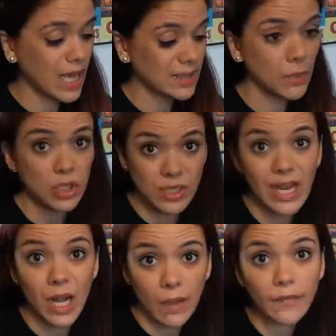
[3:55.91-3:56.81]
As much as
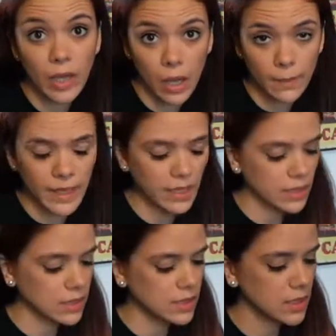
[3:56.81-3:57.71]
I love
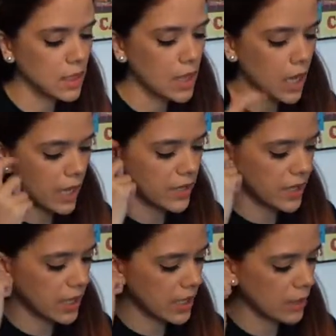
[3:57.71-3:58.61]
Carmex, I
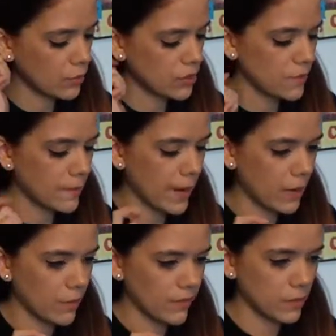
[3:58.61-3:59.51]
think it would have been
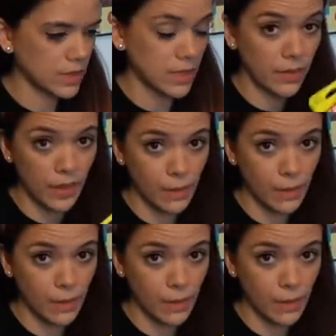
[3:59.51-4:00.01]
better if it was another